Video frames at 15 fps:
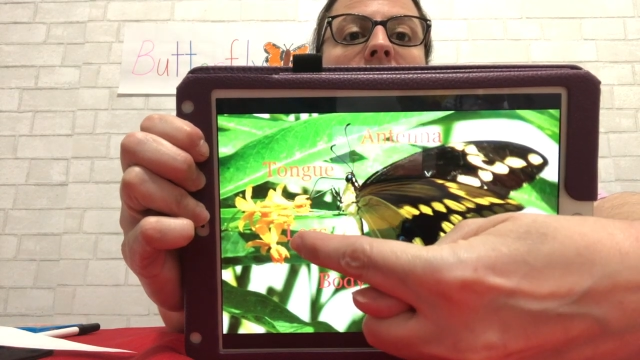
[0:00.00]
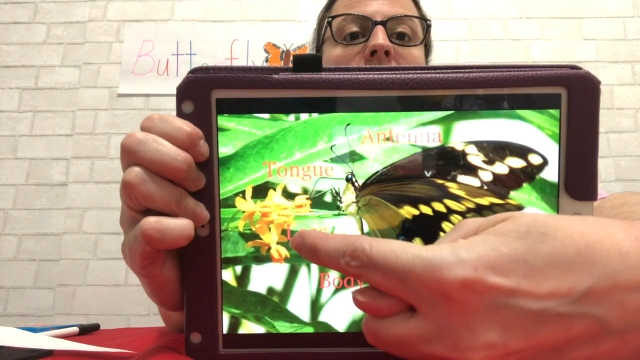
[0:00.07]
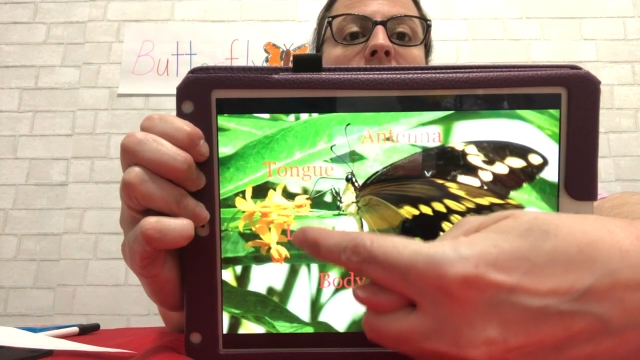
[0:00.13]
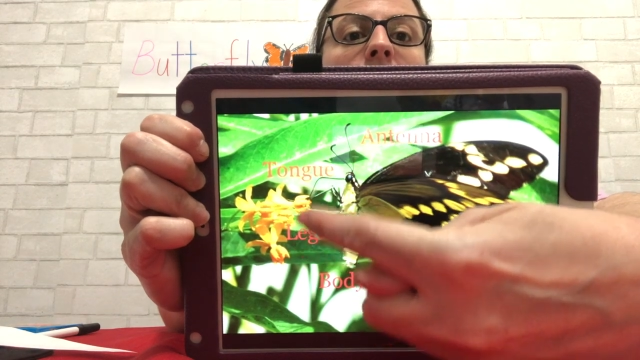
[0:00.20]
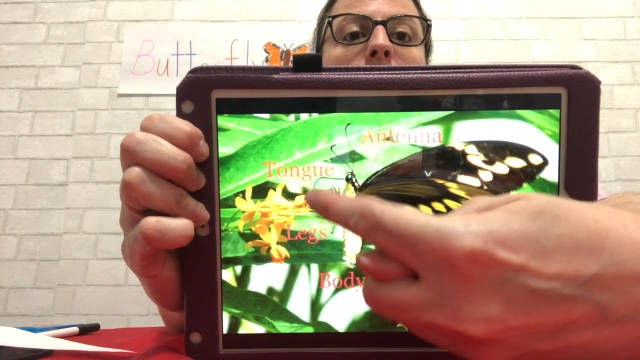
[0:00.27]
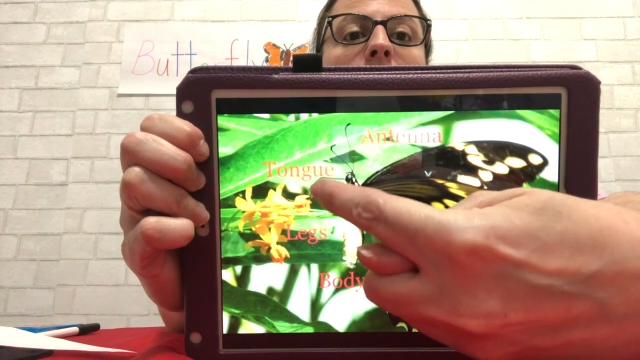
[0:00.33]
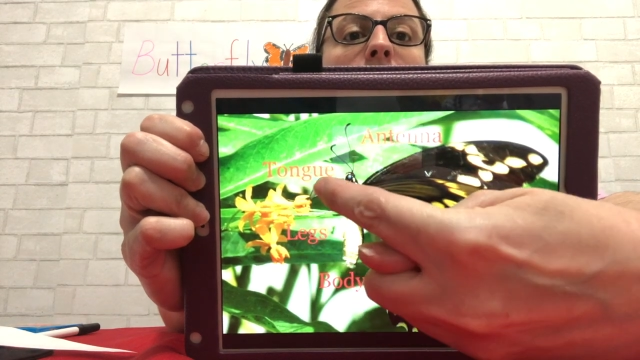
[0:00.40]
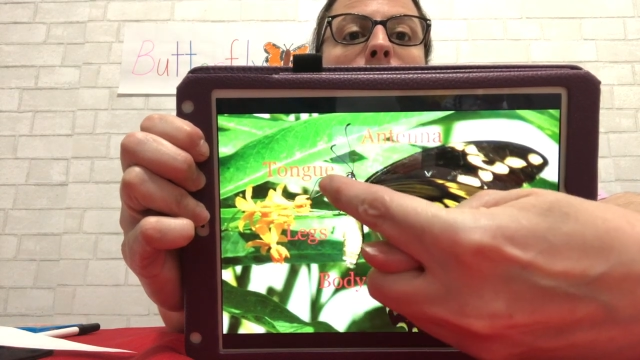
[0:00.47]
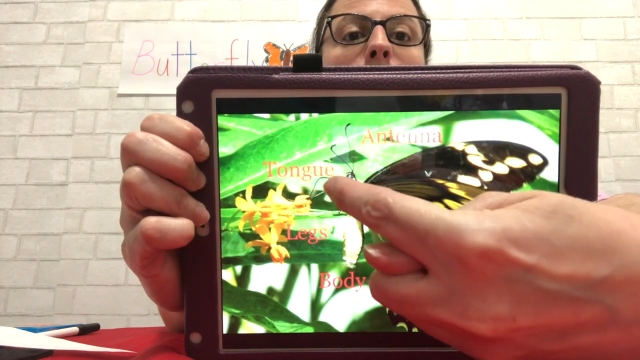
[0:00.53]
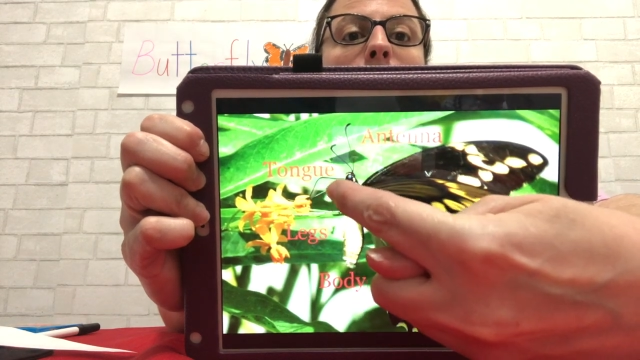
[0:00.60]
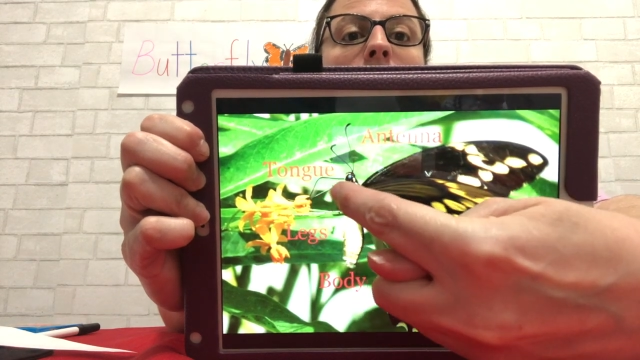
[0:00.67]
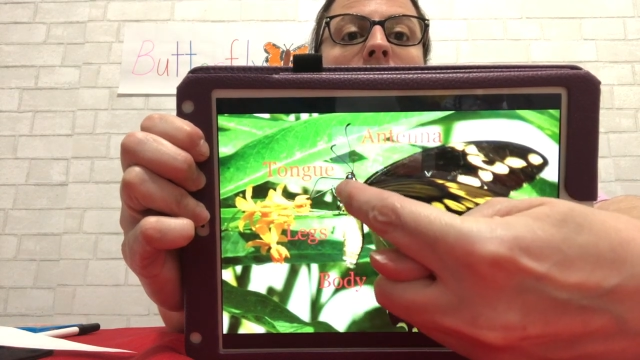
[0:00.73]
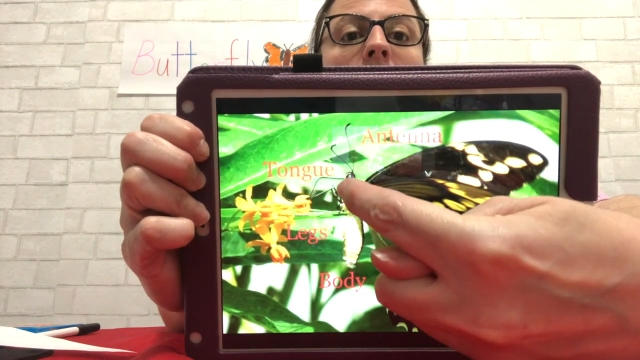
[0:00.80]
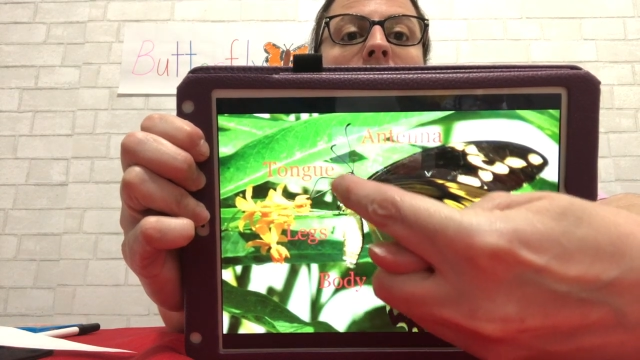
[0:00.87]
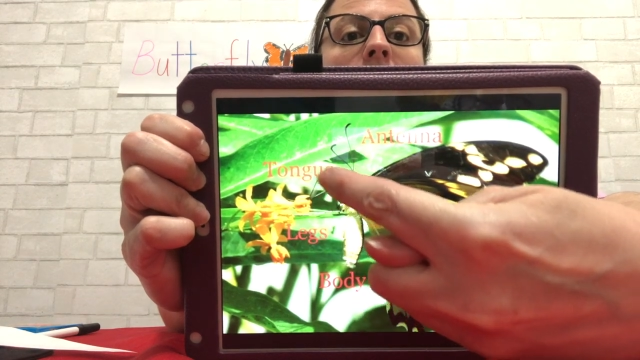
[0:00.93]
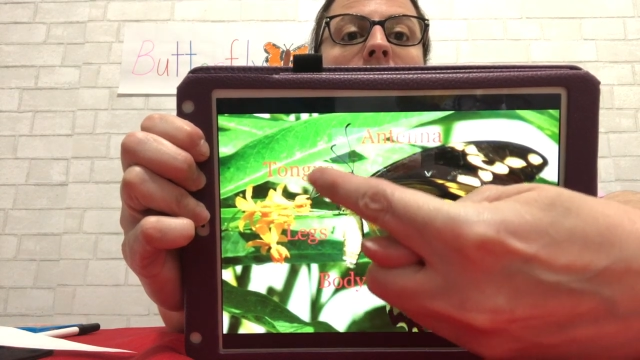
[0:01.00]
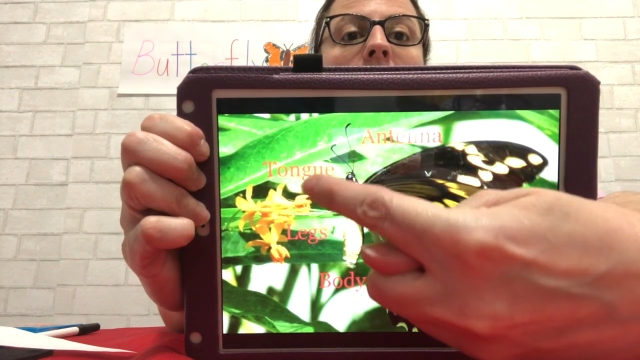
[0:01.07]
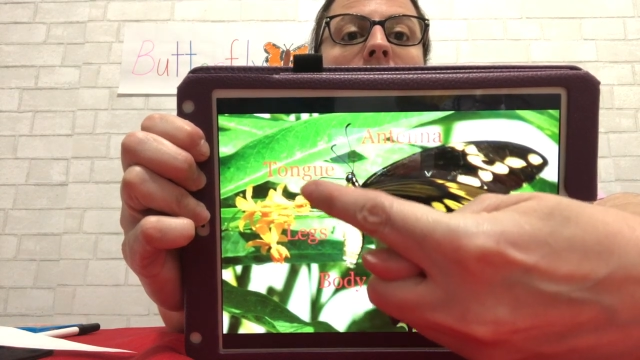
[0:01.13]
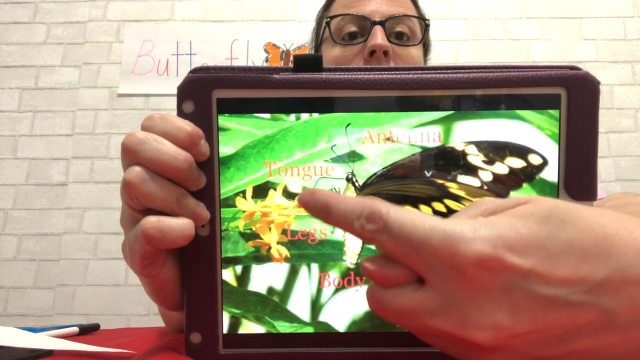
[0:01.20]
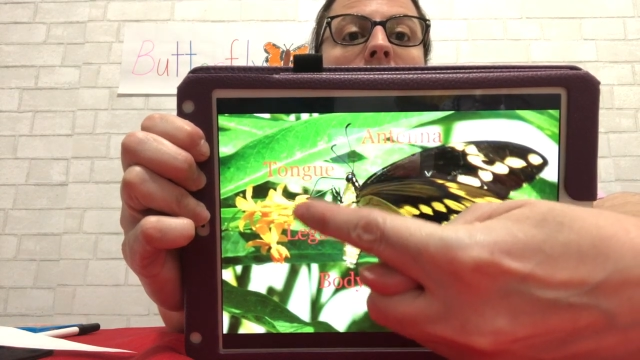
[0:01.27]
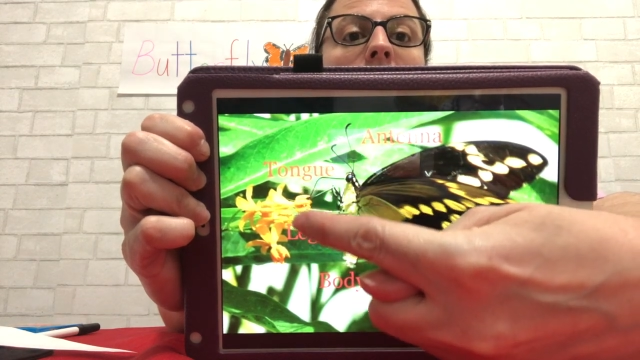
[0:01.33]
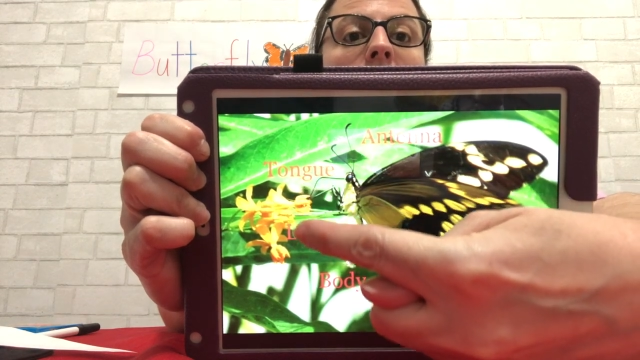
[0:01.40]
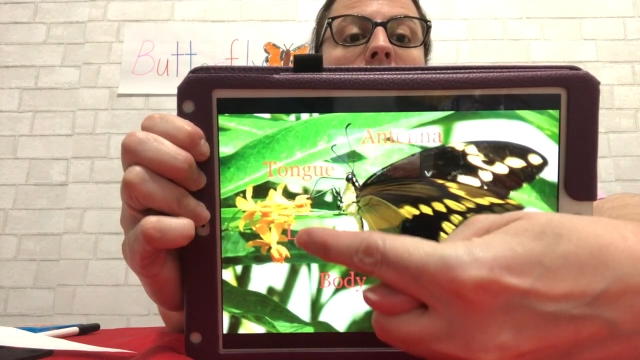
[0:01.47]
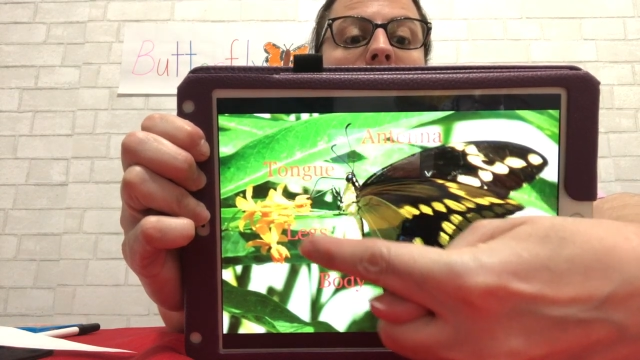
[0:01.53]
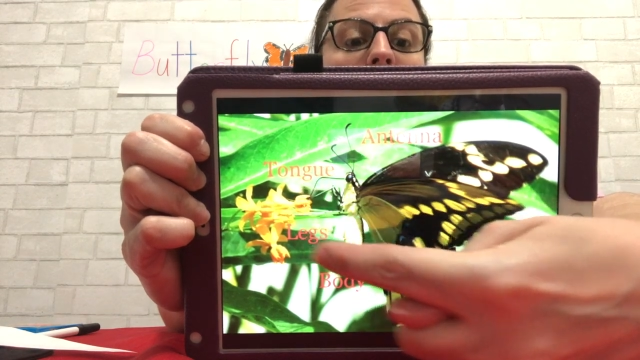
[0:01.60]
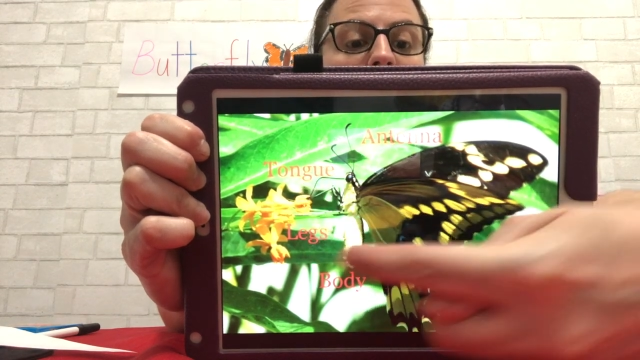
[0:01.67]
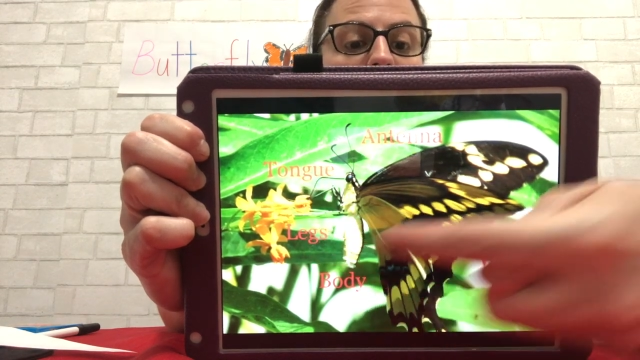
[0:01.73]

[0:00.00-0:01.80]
and it's only 1 tongue.